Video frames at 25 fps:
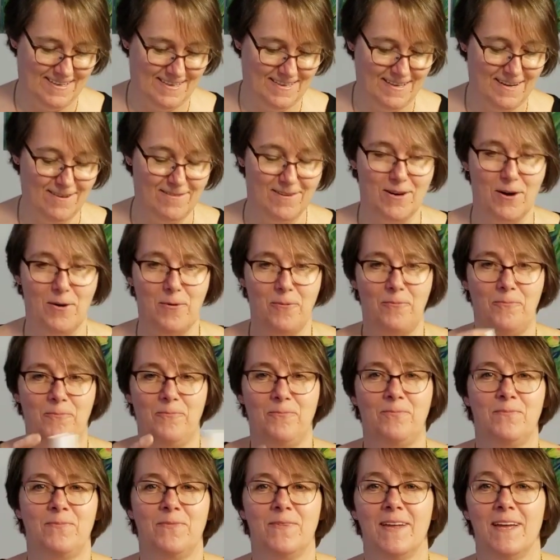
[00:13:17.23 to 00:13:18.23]
There we go.
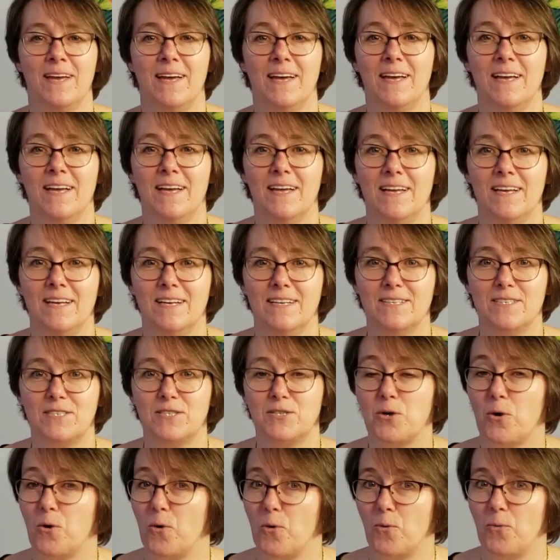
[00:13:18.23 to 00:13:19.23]

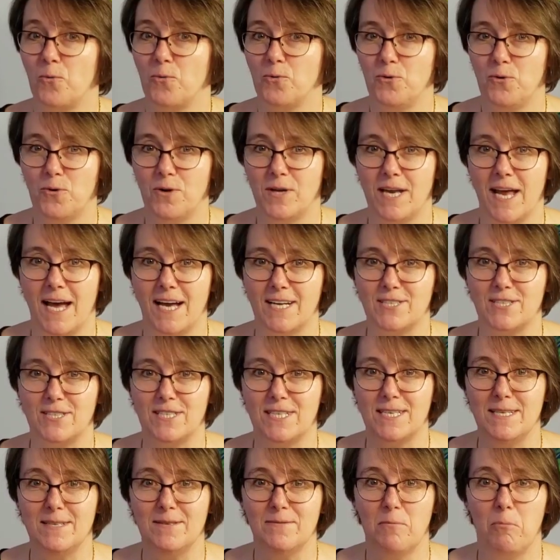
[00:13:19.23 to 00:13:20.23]
So you can
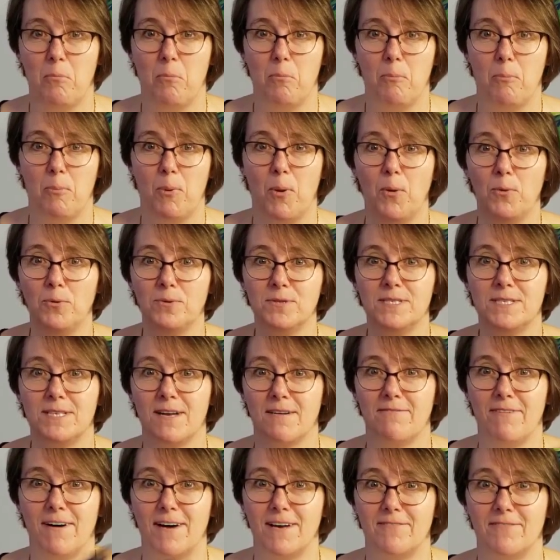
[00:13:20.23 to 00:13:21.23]
actually pull
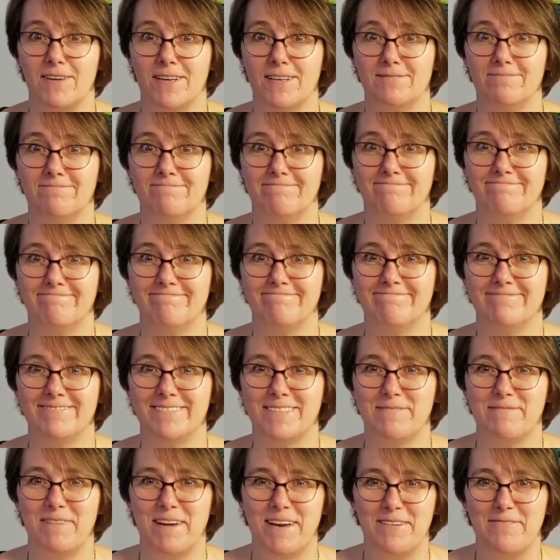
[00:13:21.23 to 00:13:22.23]
stuff out of it
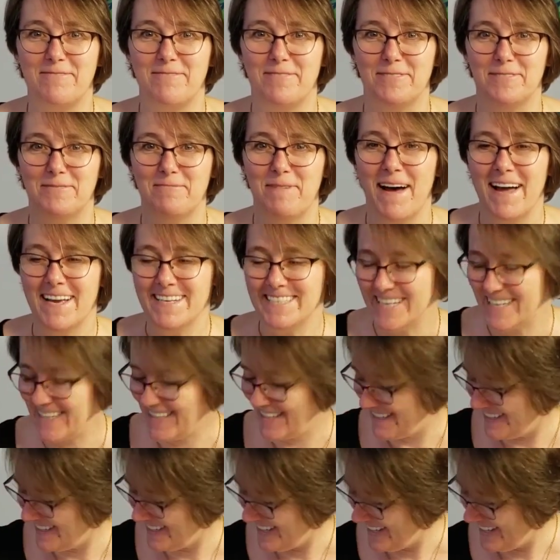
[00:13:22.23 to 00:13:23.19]
to make real magic.